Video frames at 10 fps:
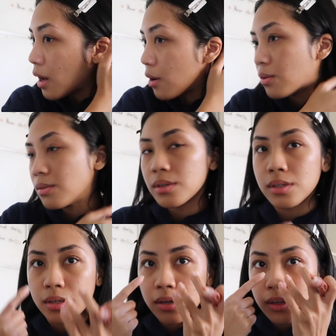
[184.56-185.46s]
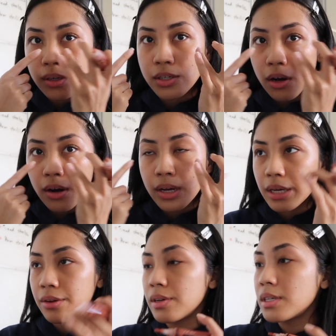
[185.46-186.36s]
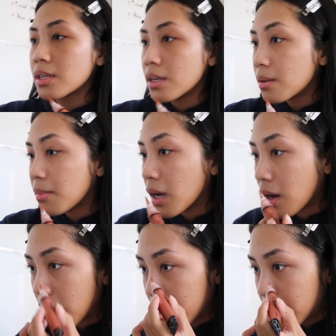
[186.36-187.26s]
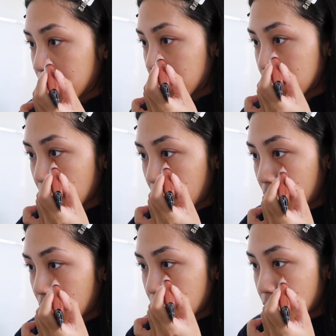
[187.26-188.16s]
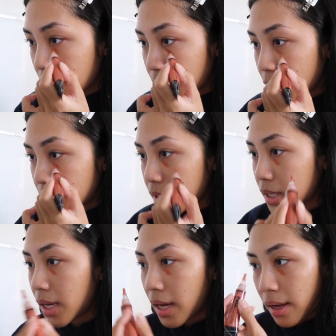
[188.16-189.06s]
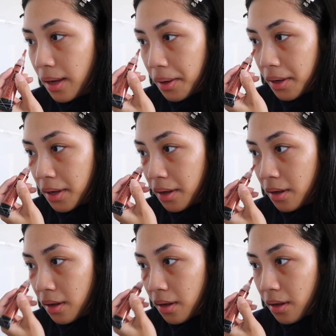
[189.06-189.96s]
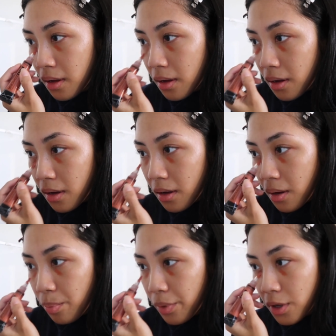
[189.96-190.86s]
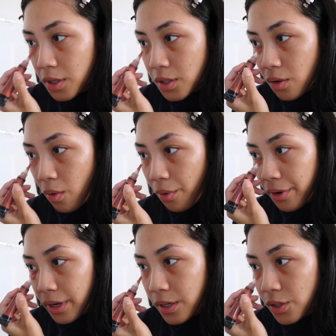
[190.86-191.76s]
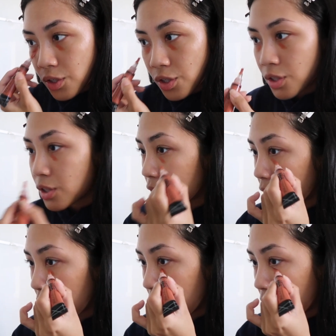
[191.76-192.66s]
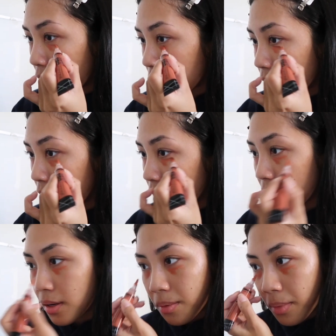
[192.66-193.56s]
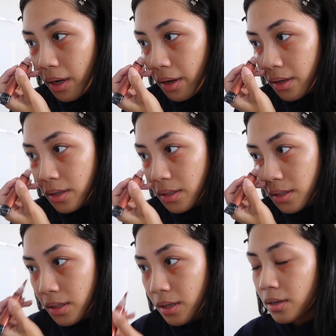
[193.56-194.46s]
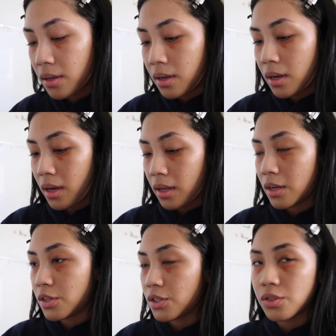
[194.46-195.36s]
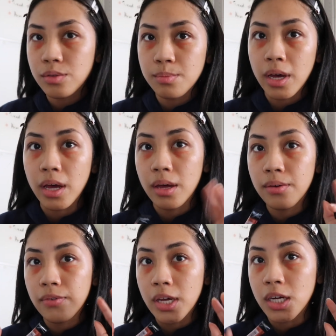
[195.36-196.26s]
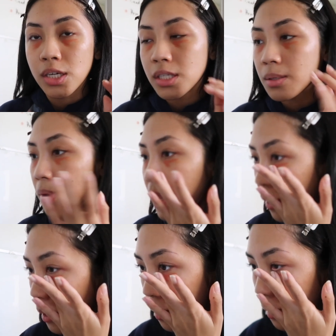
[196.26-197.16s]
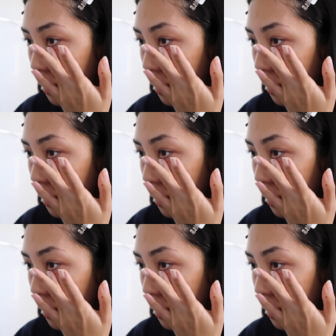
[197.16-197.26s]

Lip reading: out the dark areas under my eyes. So I'm using a burnt orange color under my eyes. And I just use my fingers to blend.